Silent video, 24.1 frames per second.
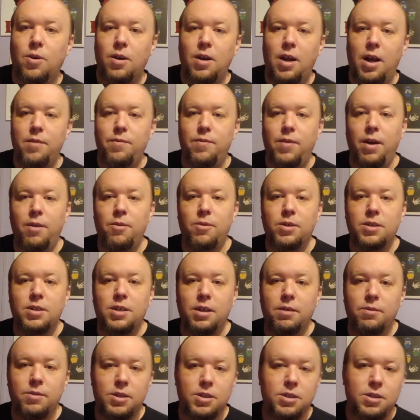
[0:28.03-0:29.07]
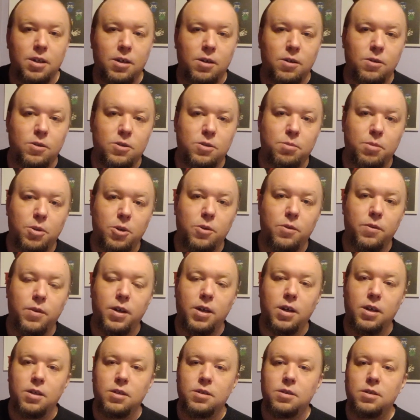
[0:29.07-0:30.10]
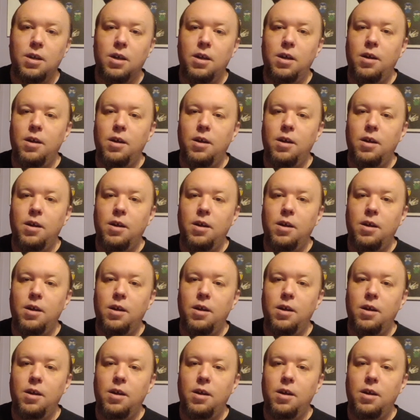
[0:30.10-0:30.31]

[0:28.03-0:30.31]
like favorite TV shows, movies,